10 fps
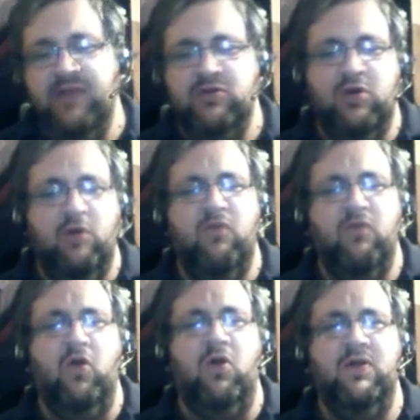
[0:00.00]

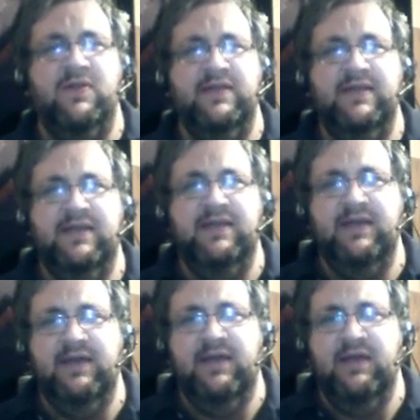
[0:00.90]
overhaul in the
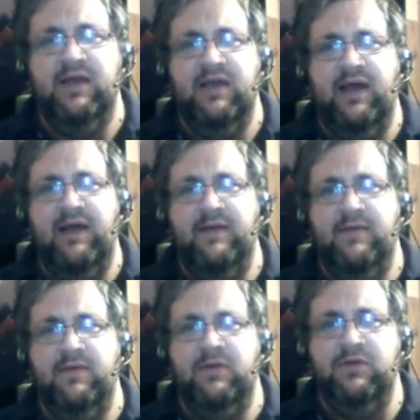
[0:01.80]

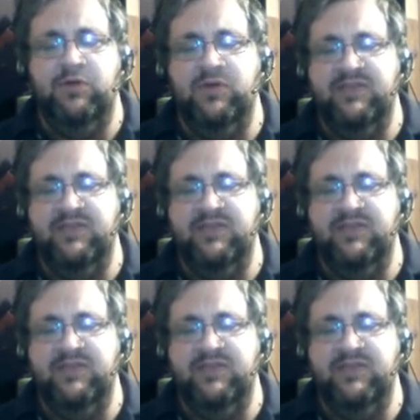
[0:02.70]
newest